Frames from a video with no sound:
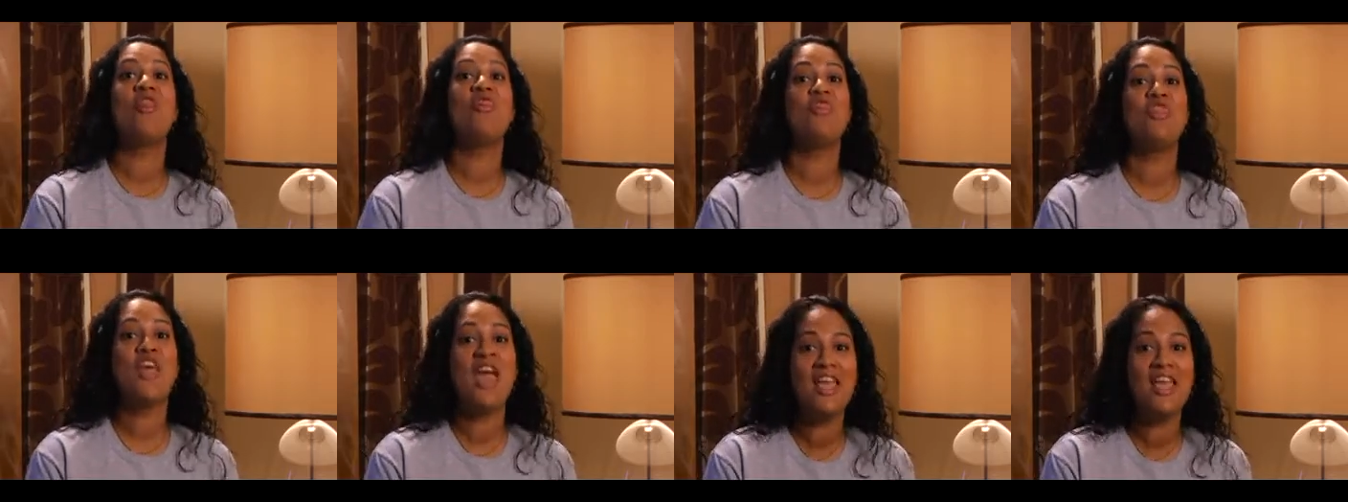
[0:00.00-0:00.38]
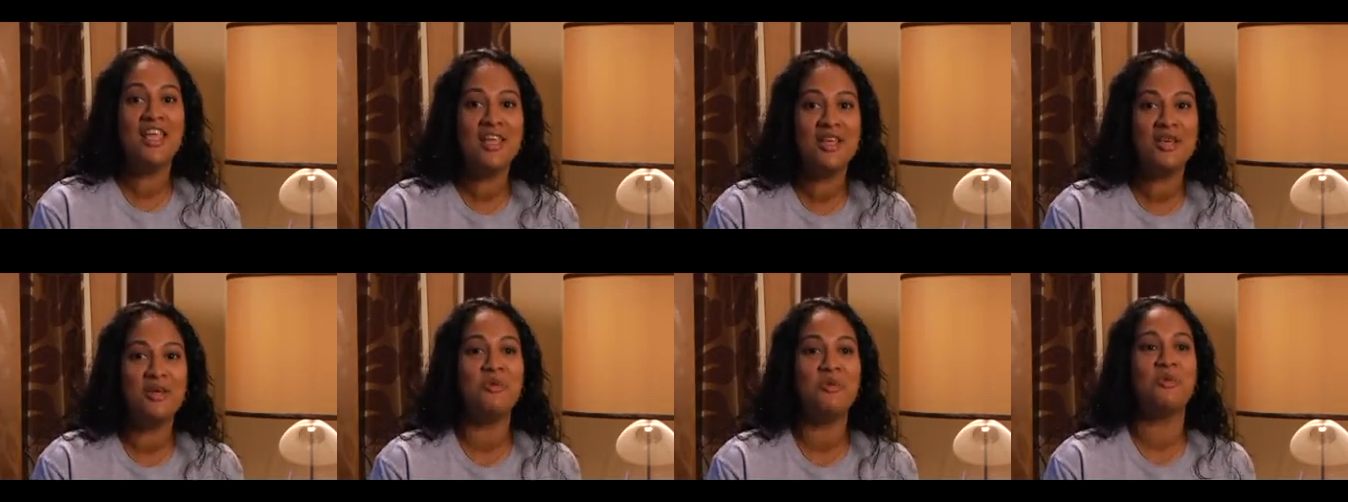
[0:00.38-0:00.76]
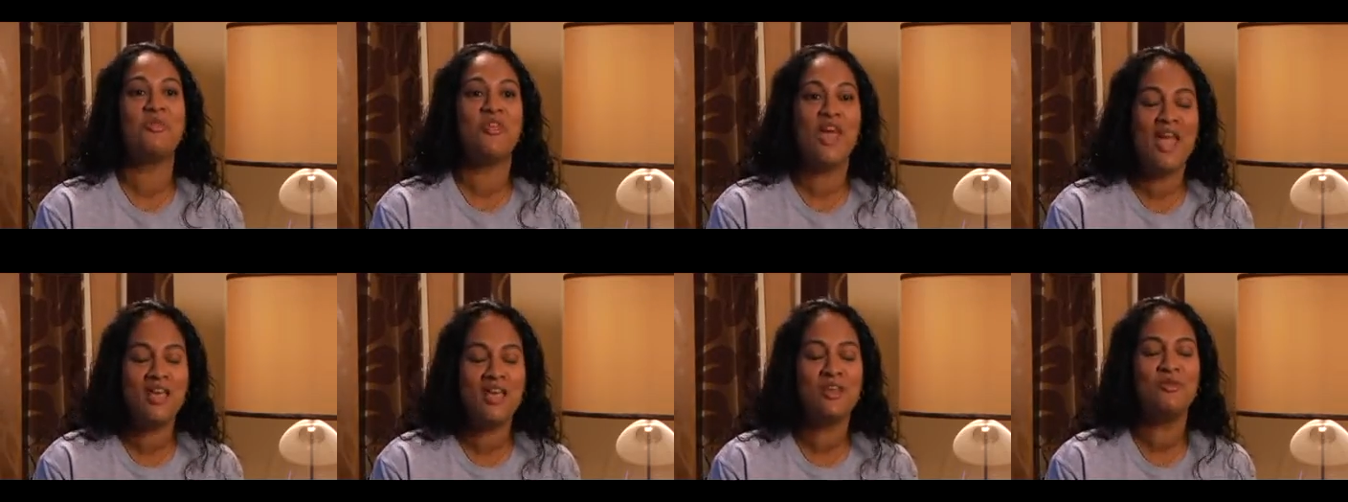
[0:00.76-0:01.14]
Thank you,
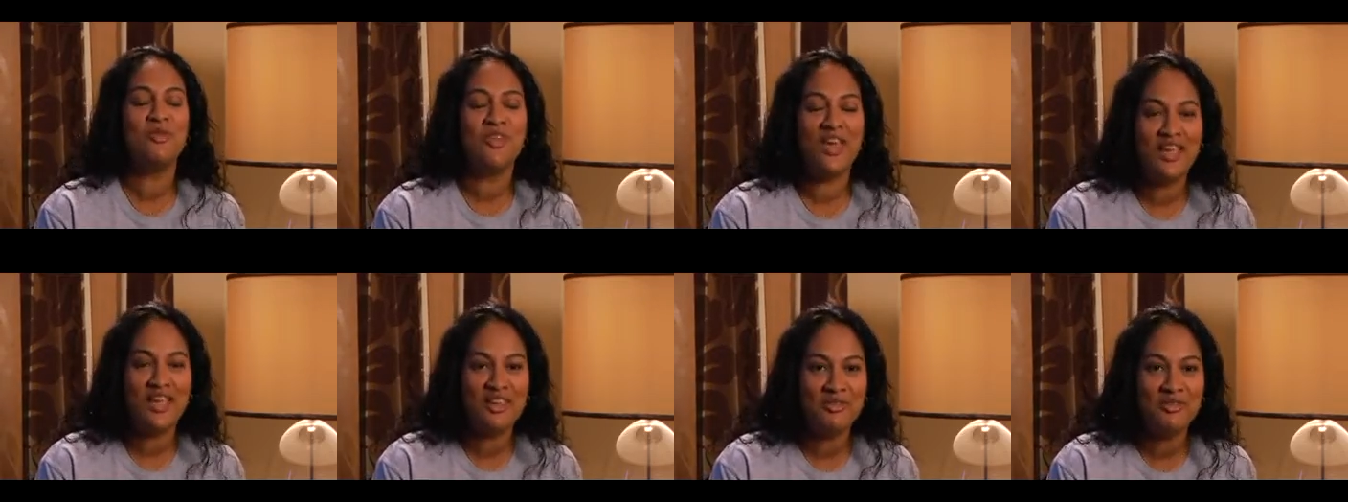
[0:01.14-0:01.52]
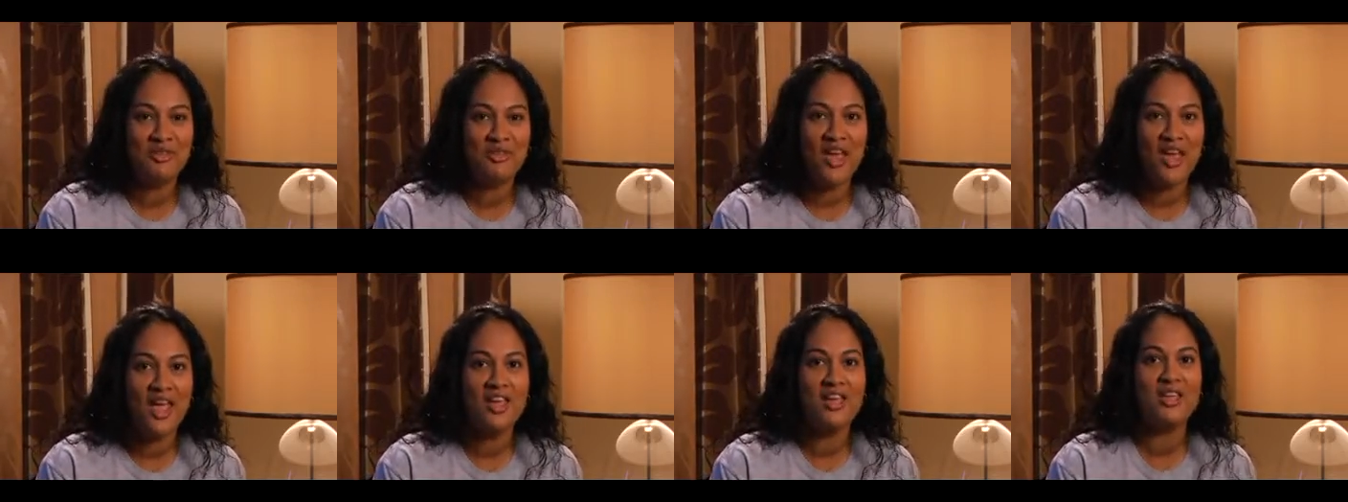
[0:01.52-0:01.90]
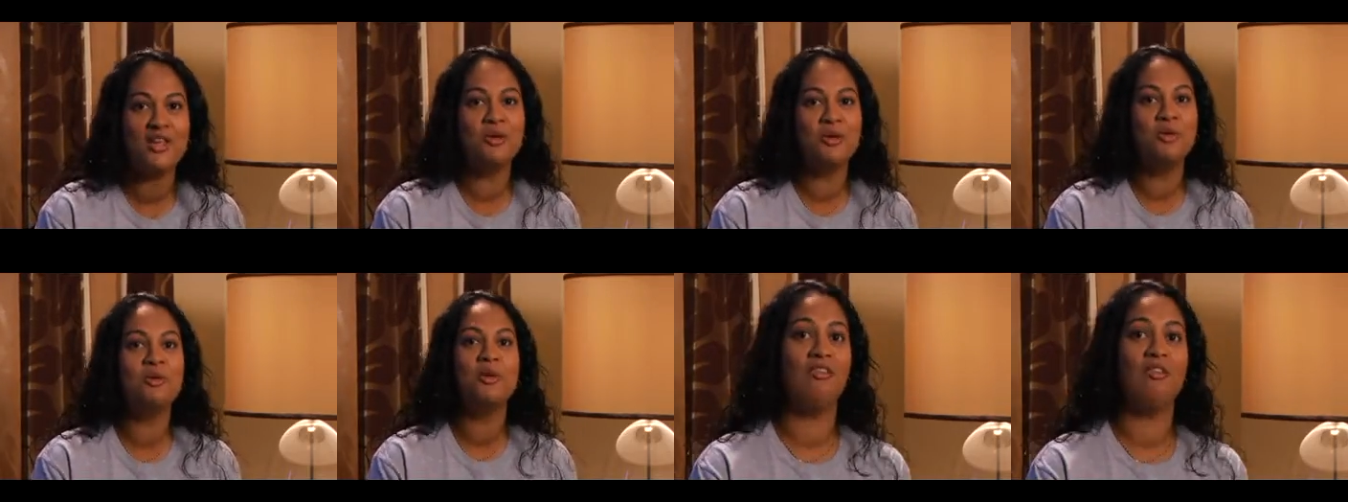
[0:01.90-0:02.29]
thank you, thank you, thank
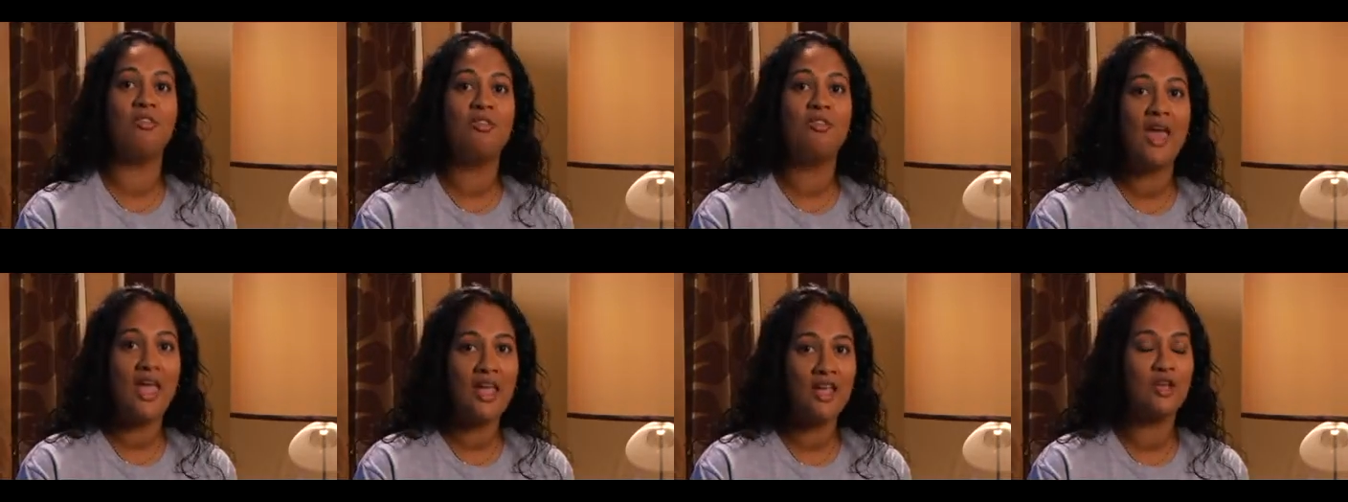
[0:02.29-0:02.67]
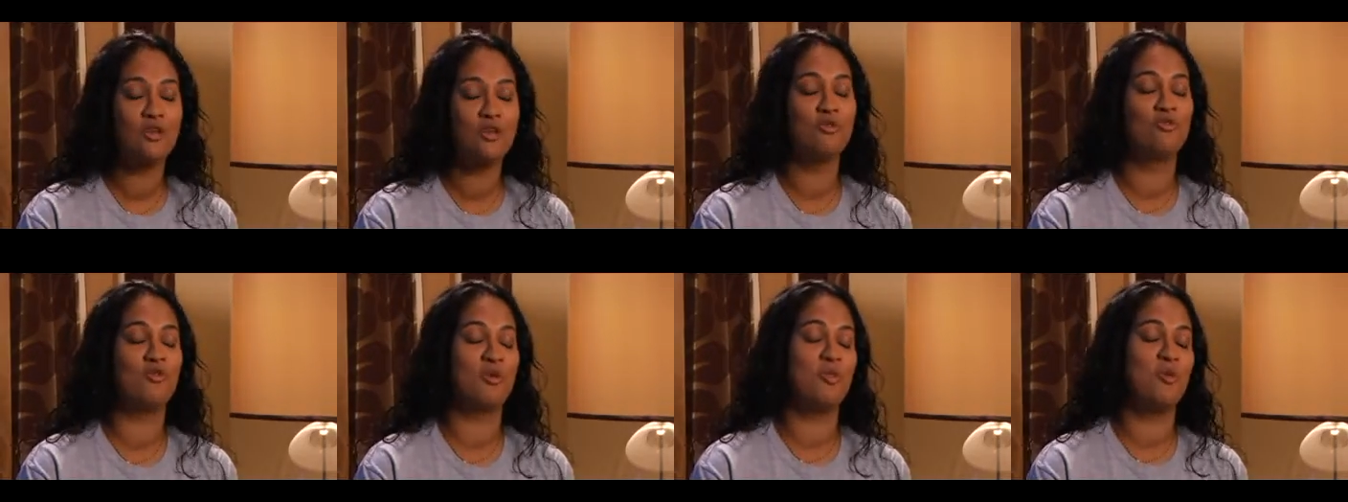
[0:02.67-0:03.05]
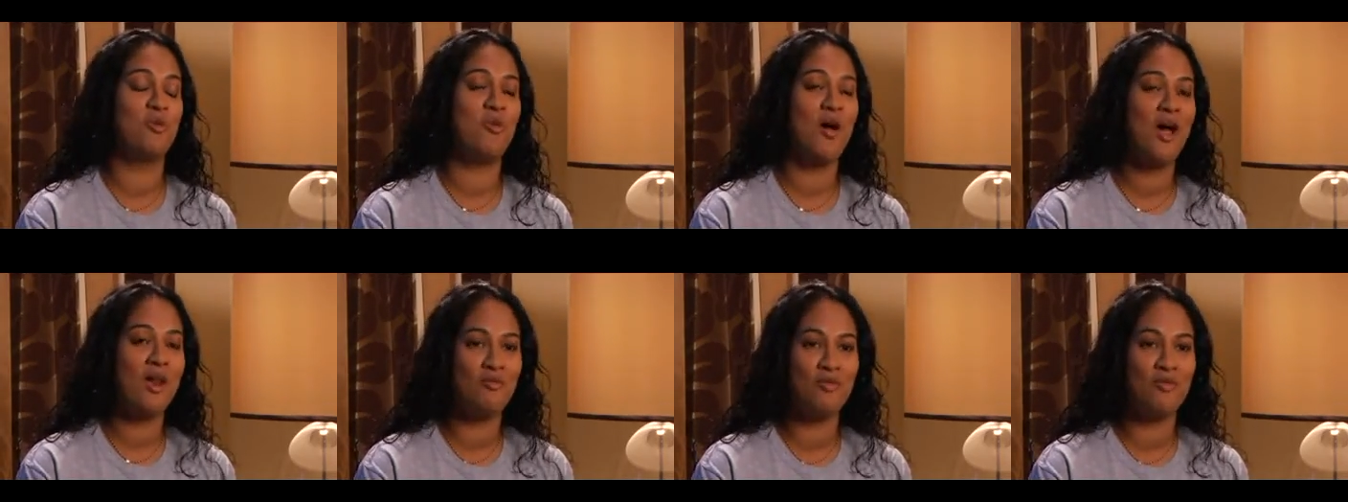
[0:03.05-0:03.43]
you. Thank you from the
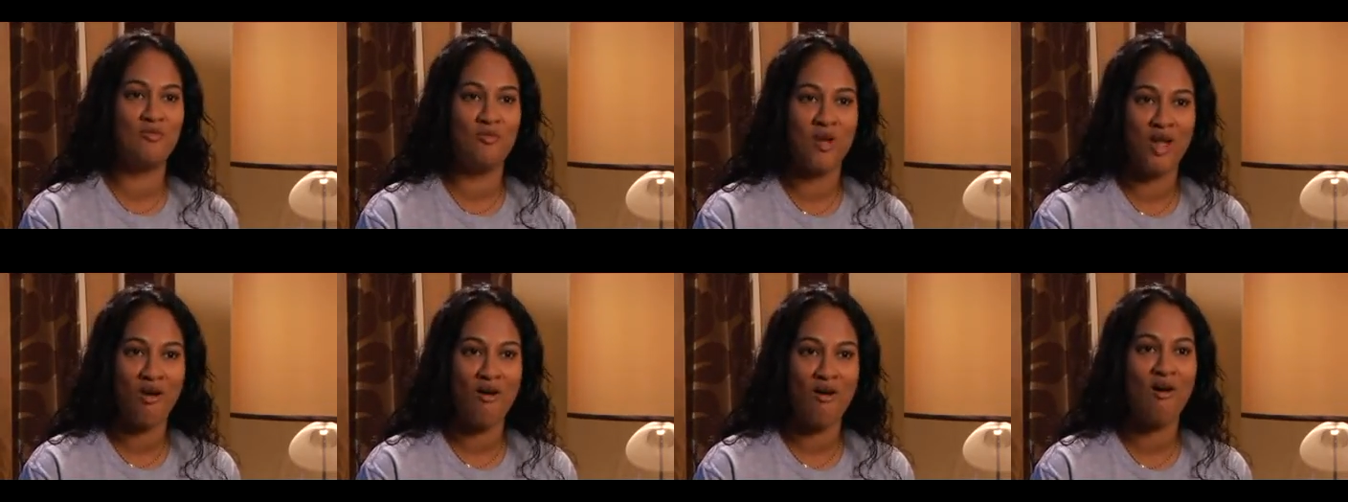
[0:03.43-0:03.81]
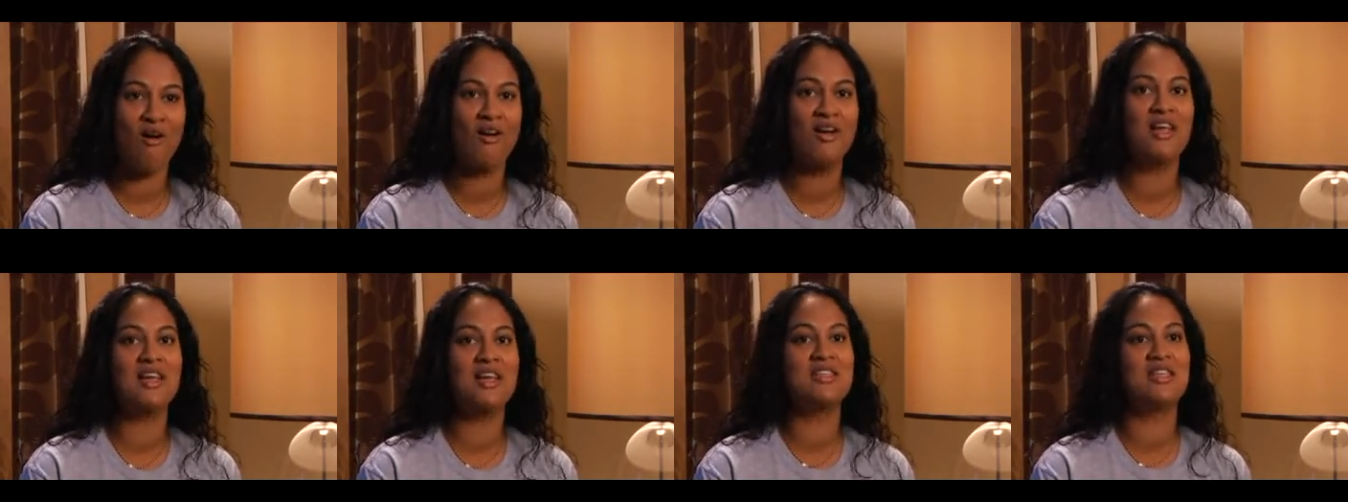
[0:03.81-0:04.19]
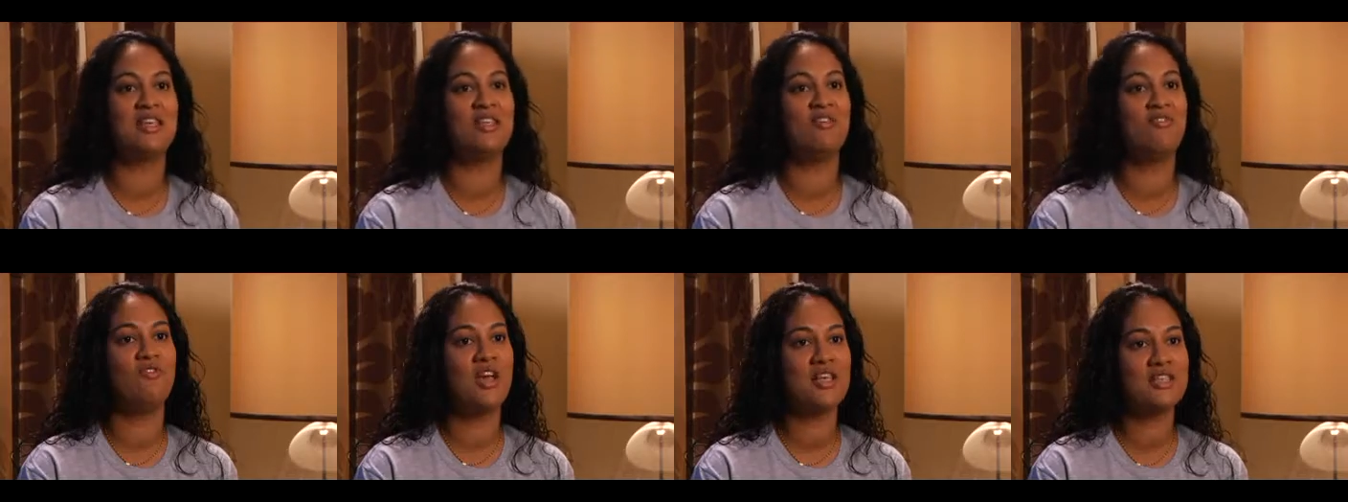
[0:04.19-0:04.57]
bottom of my heart as an
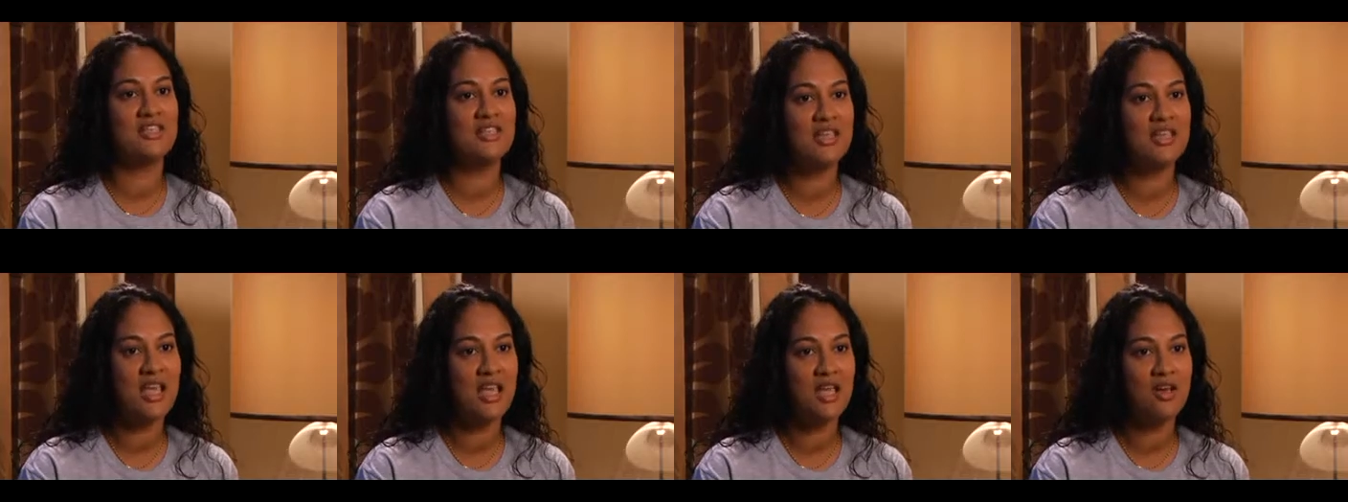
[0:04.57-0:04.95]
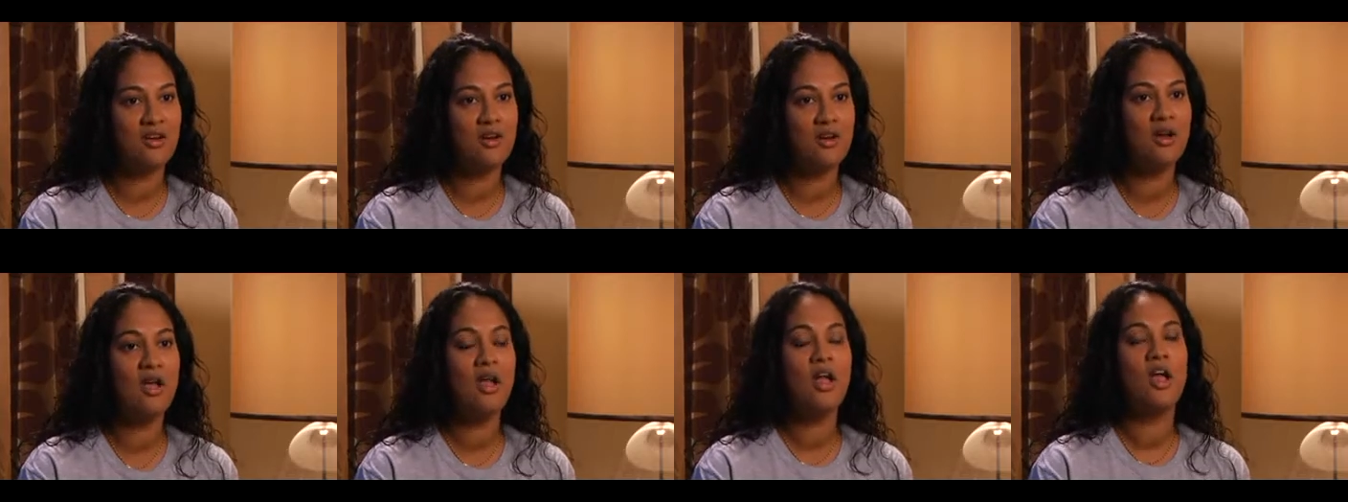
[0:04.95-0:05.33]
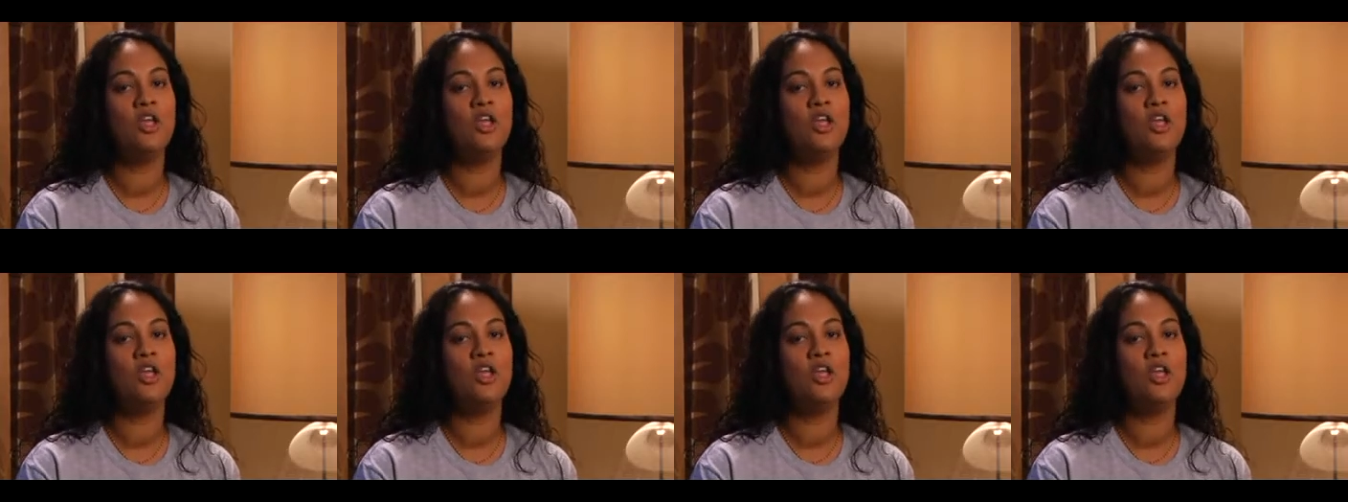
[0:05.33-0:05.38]
investigator.